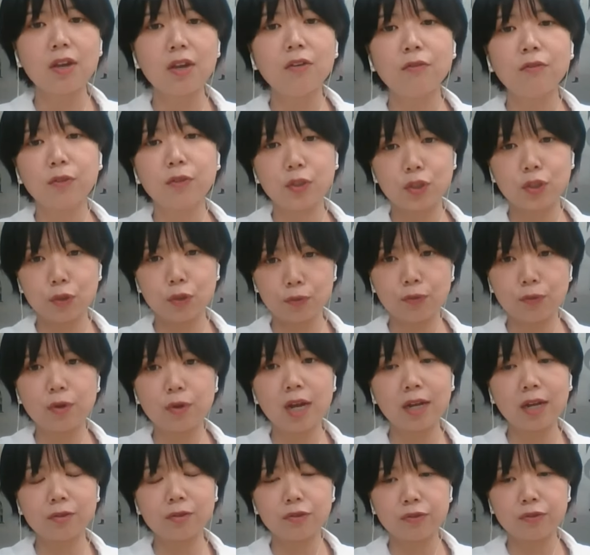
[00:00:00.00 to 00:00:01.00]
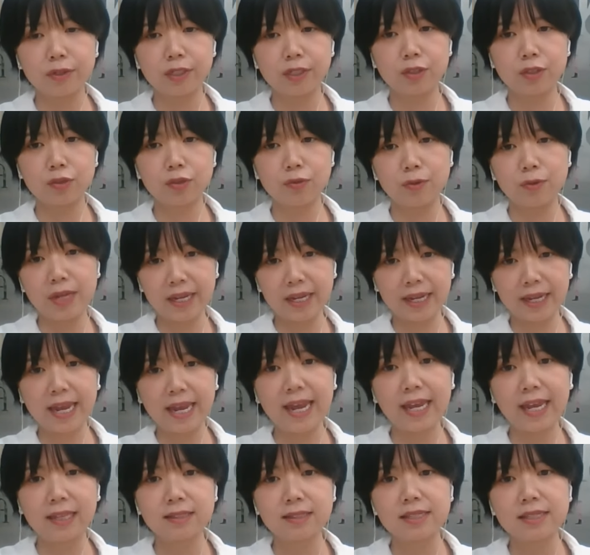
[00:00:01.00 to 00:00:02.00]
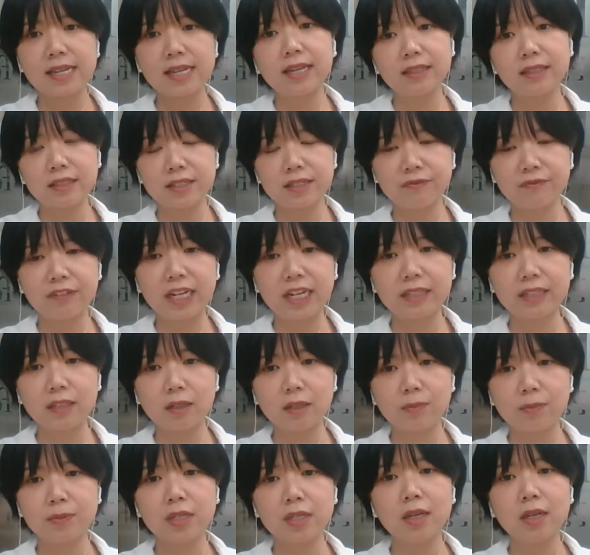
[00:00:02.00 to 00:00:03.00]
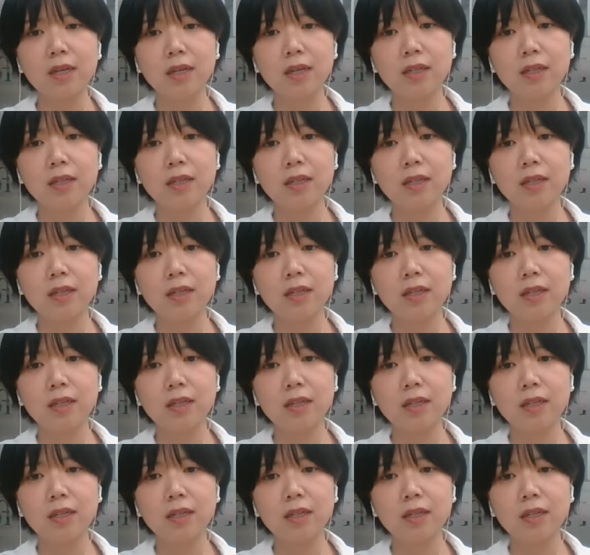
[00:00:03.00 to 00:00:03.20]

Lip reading: for two countries to enhance and develop